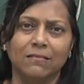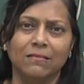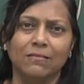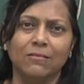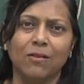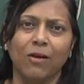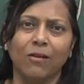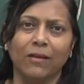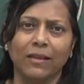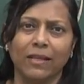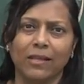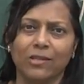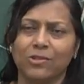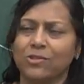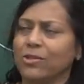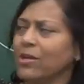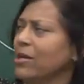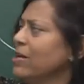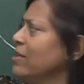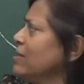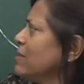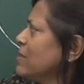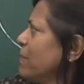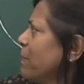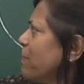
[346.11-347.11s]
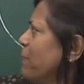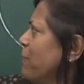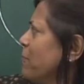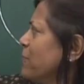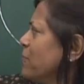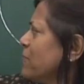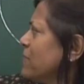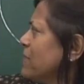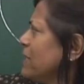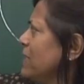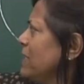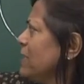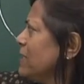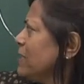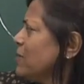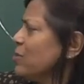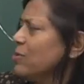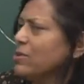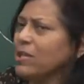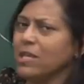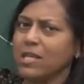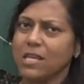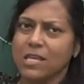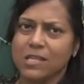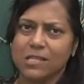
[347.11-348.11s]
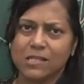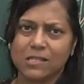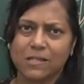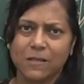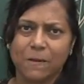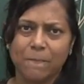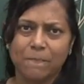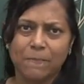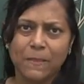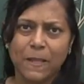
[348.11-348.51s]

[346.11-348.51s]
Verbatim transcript: knowledge to proceed to these.